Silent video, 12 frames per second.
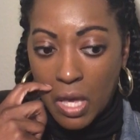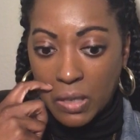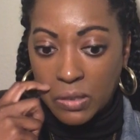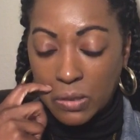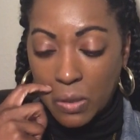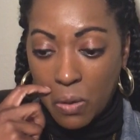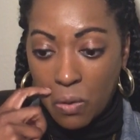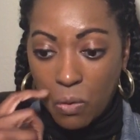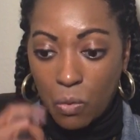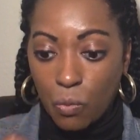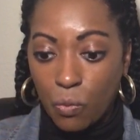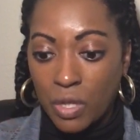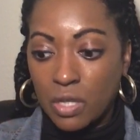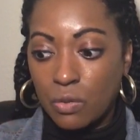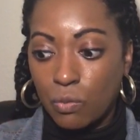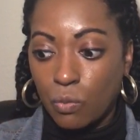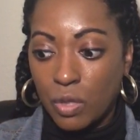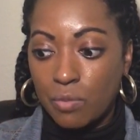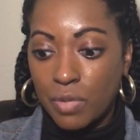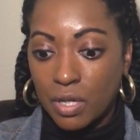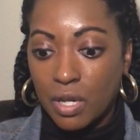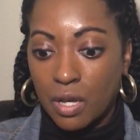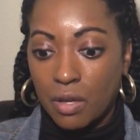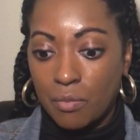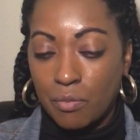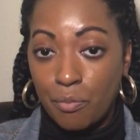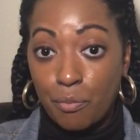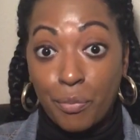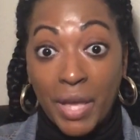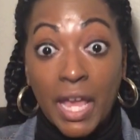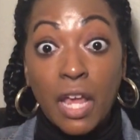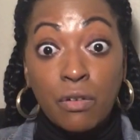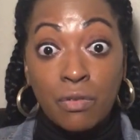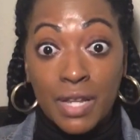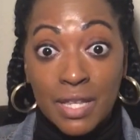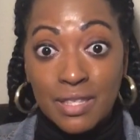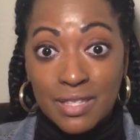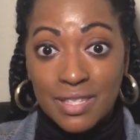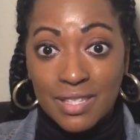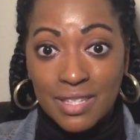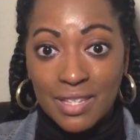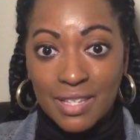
So when we become parents,